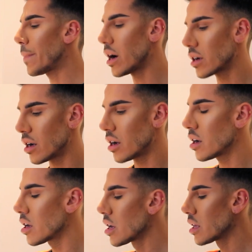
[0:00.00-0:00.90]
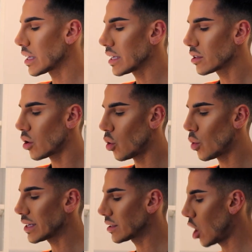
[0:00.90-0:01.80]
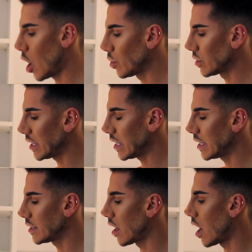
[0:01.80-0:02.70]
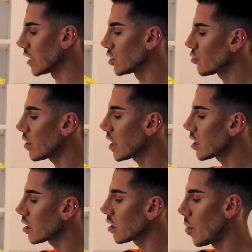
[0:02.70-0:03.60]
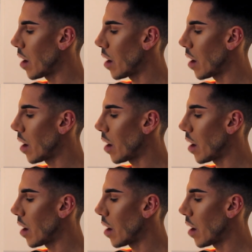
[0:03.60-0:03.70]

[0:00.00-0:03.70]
Pucker. These are always the herbal teas that I drink.